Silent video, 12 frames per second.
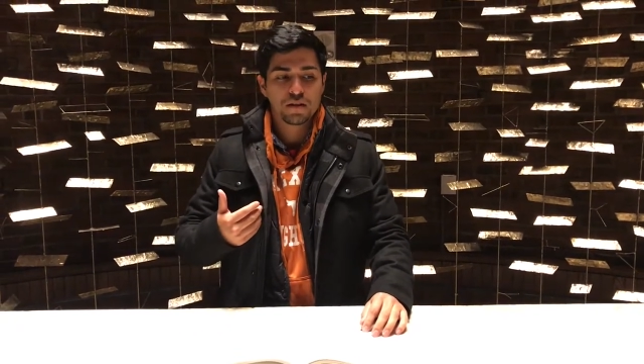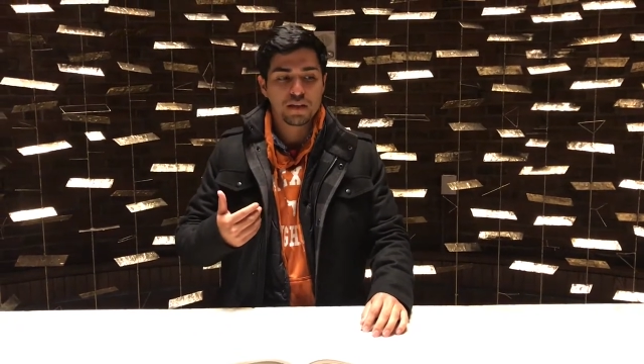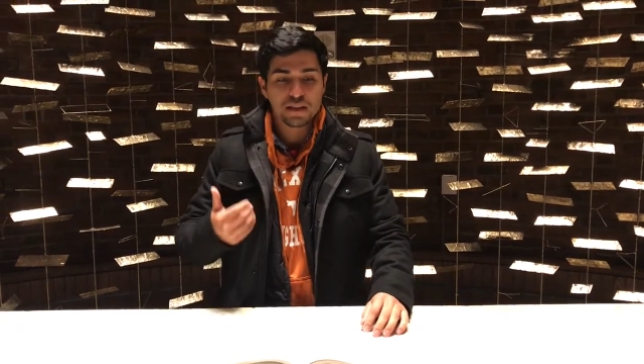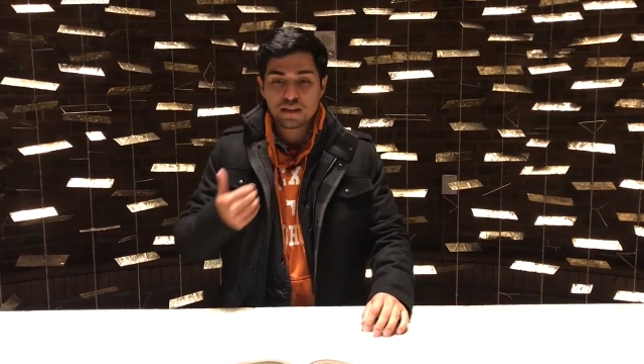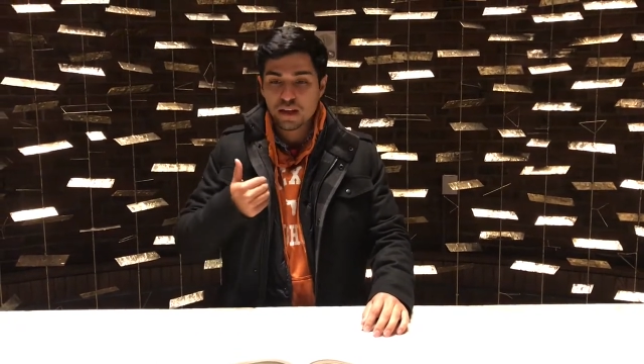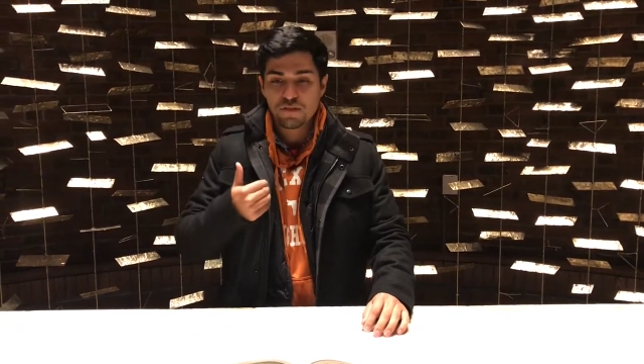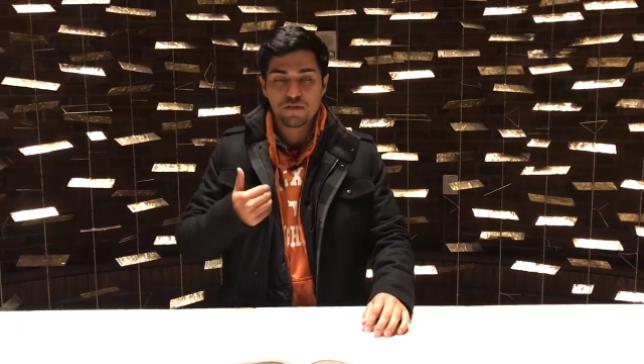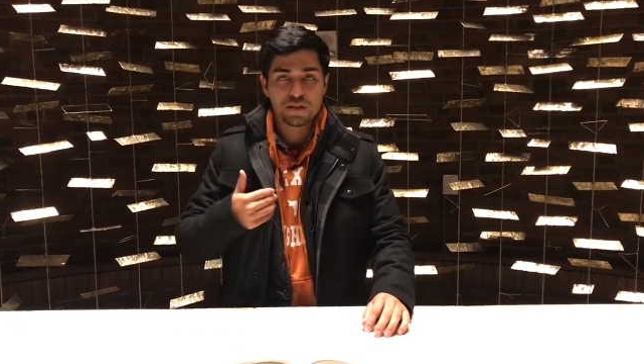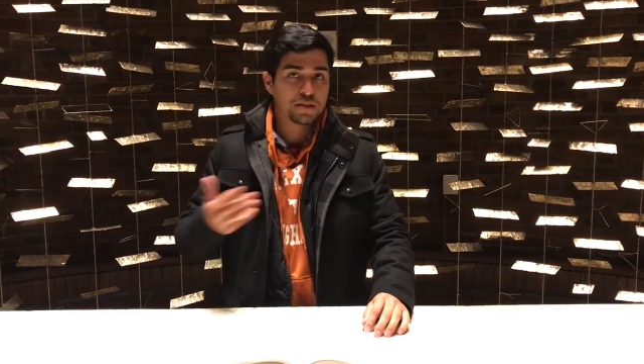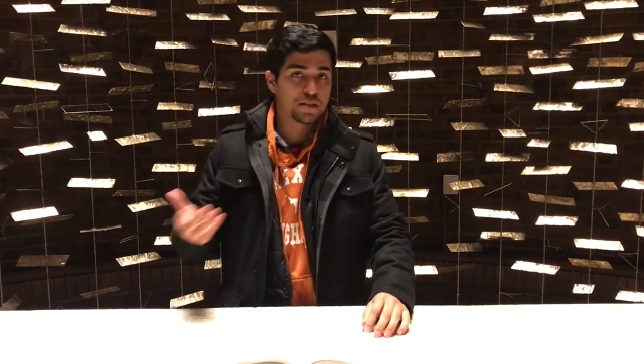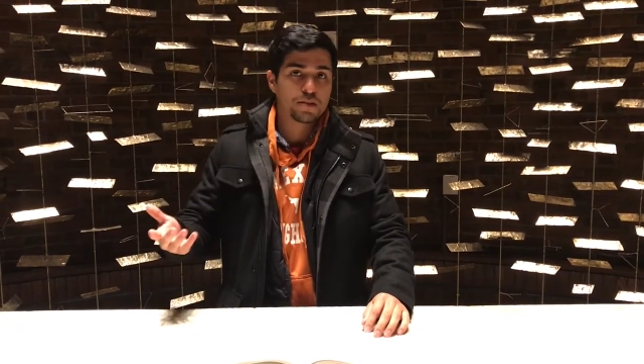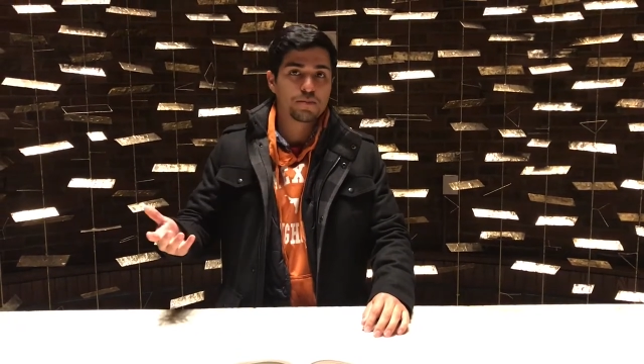his life
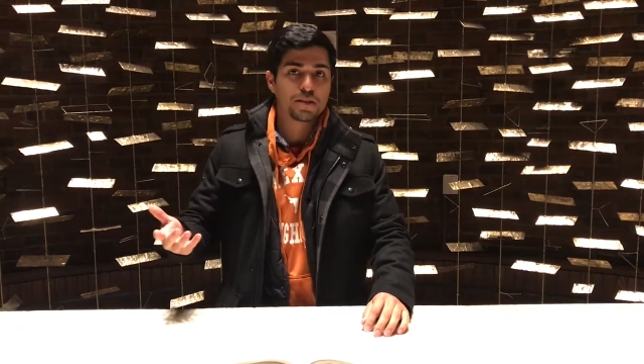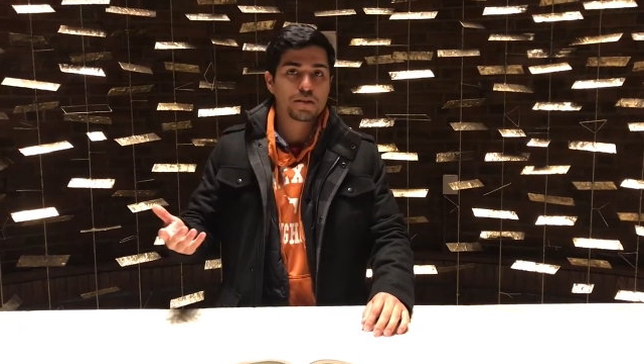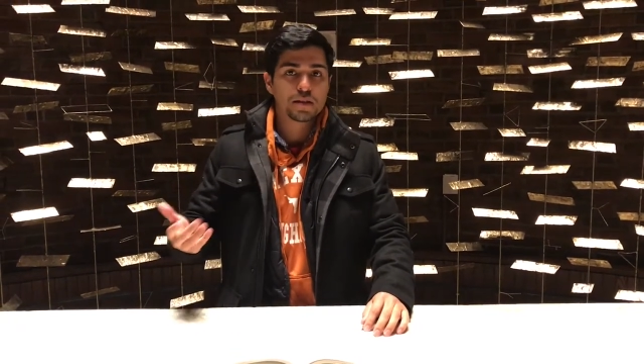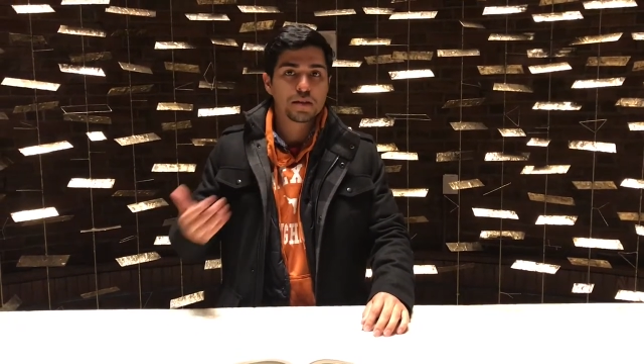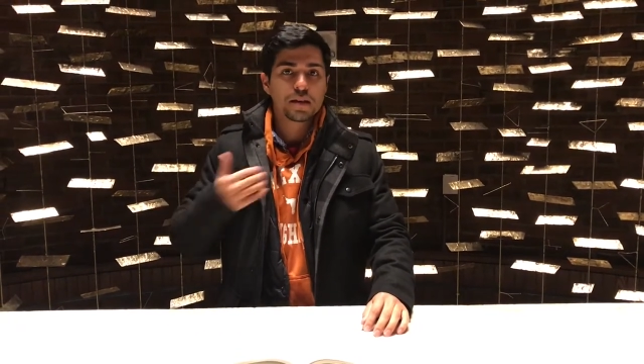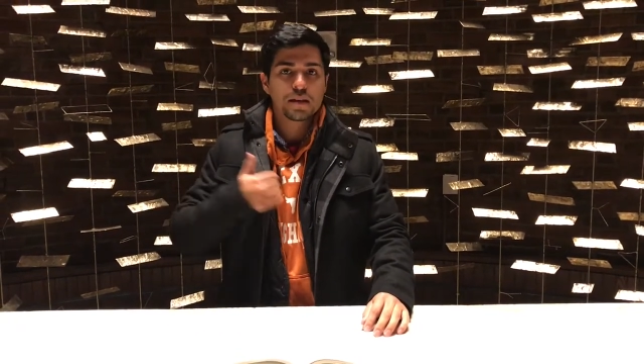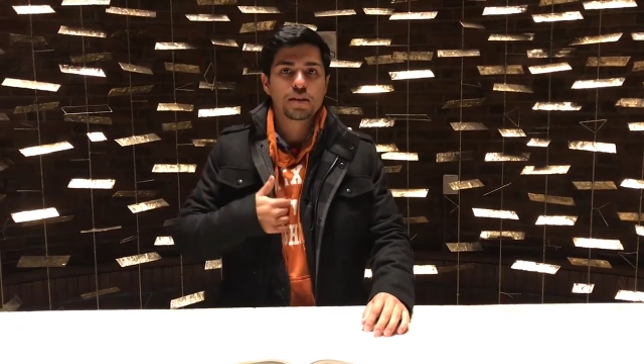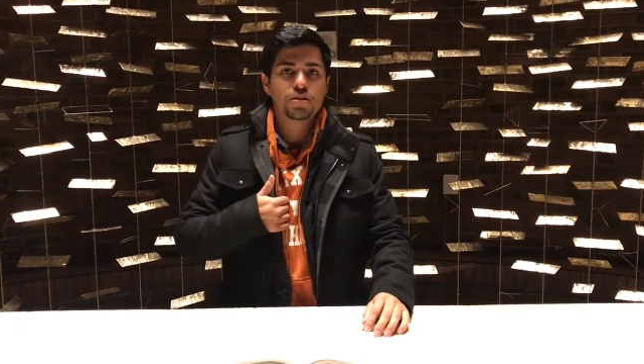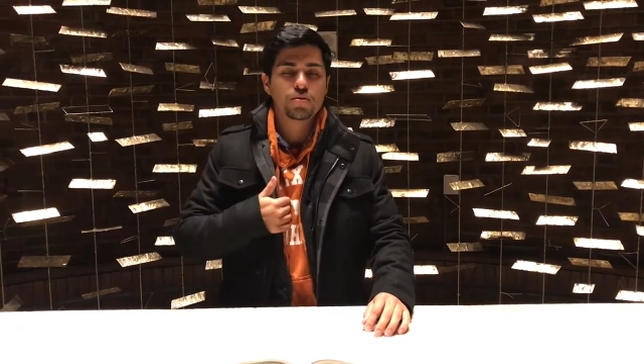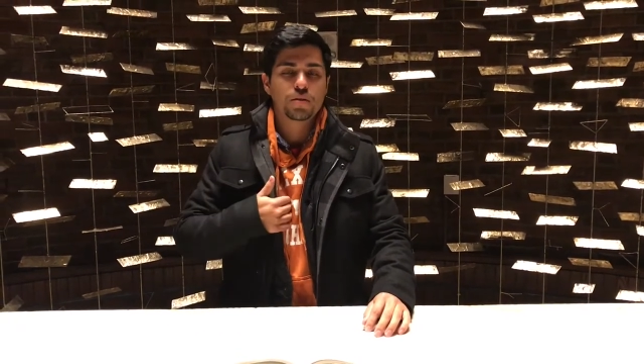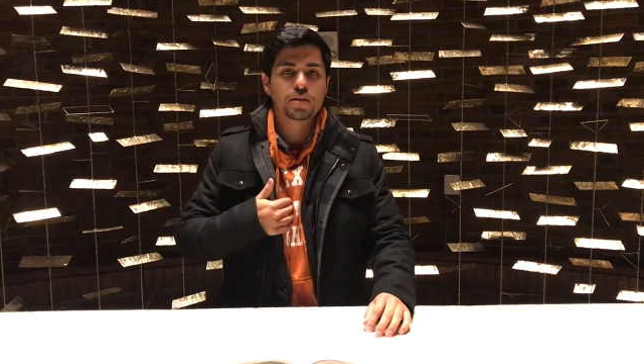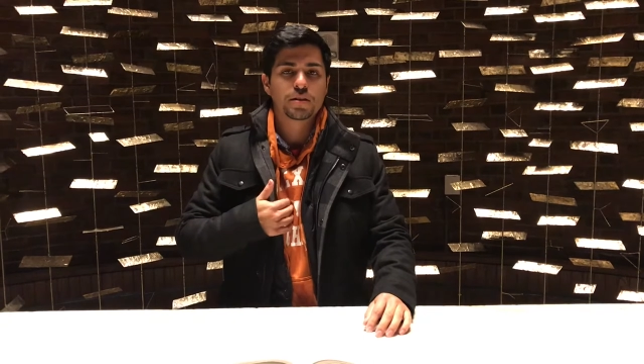is dispensed
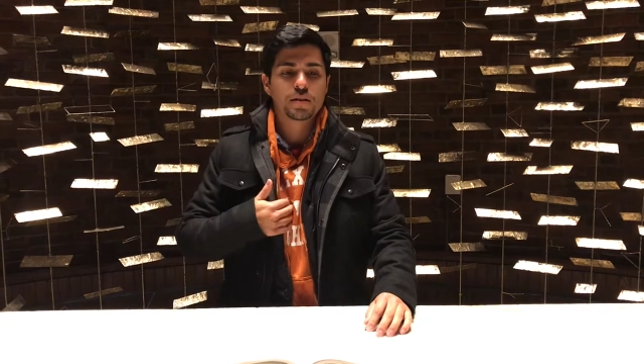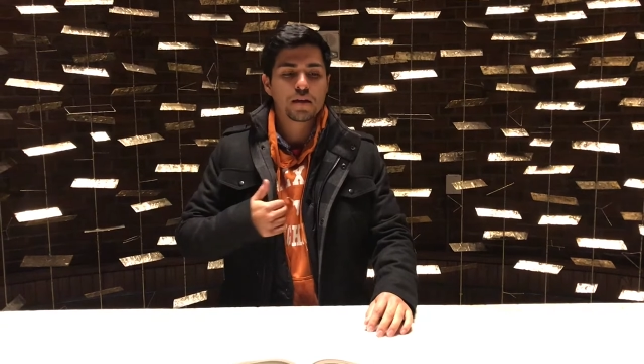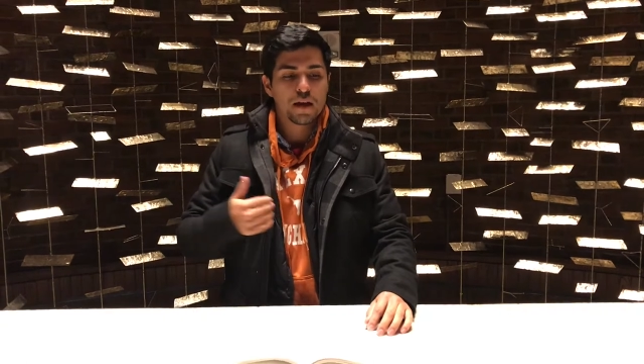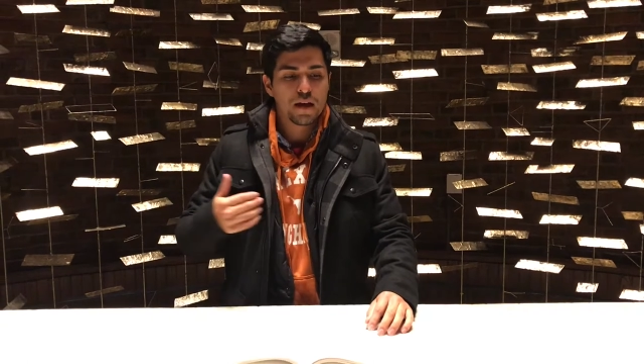into us.